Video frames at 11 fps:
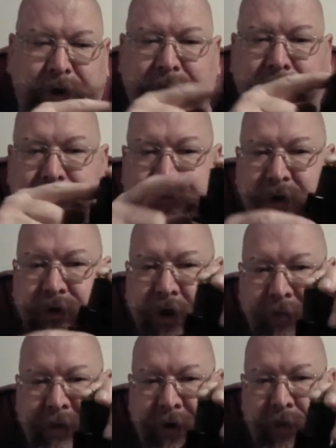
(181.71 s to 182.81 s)
in. The
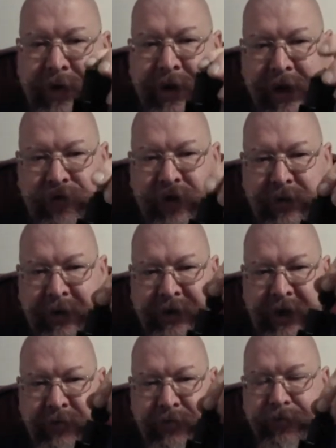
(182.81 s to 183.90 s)
top bit with the electrics bit
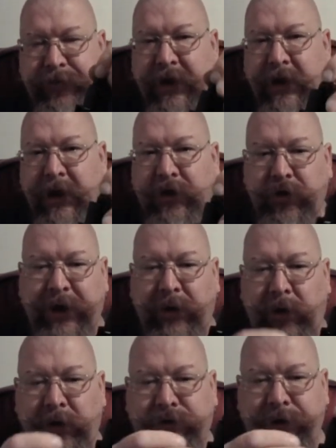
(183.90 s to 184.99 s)
in shouldn't get
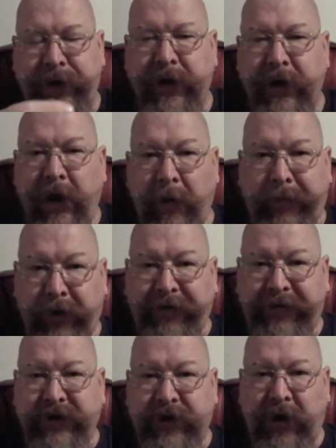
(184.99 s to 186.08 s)
water in. But if
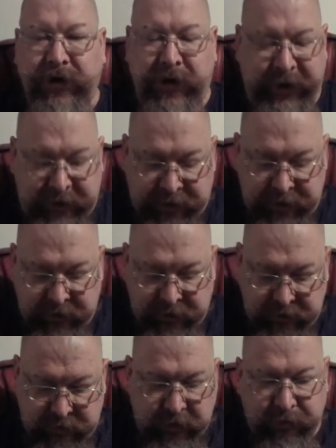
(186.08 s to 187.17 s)
it starts leaking,
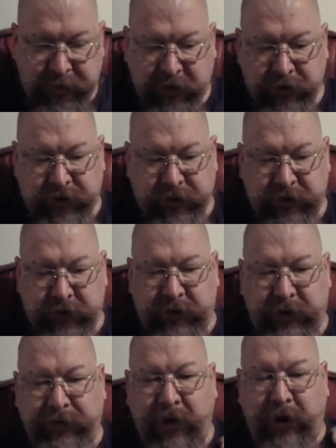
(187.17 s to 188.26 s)
because
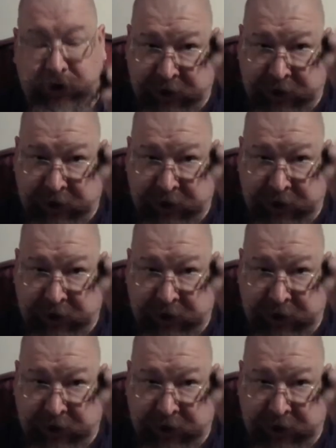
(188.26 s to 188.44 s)
you've got a